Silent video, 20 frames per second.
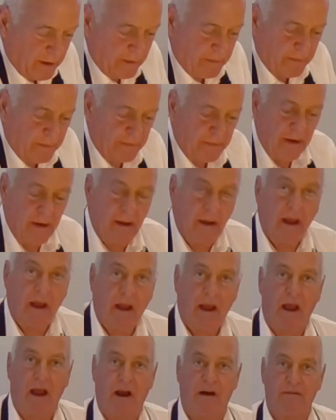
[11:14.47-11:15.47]
of
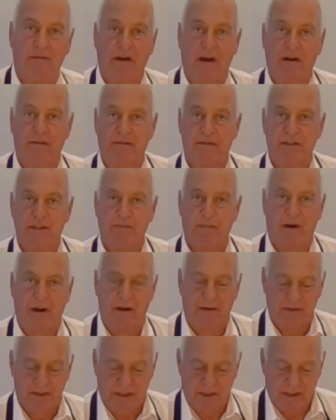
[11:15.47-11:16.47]
alfalfa
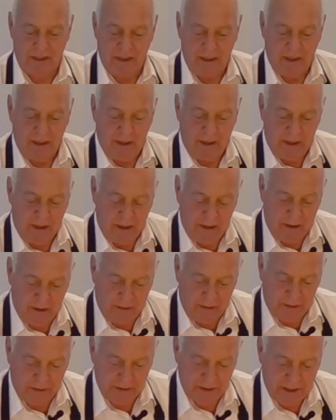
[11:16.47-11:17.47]
sprouts
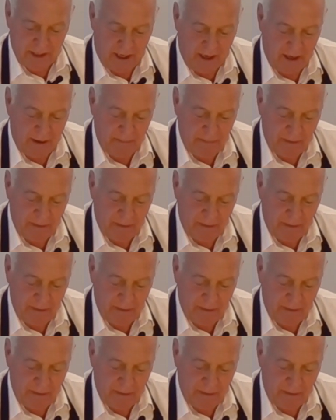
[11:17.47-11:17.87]
on top.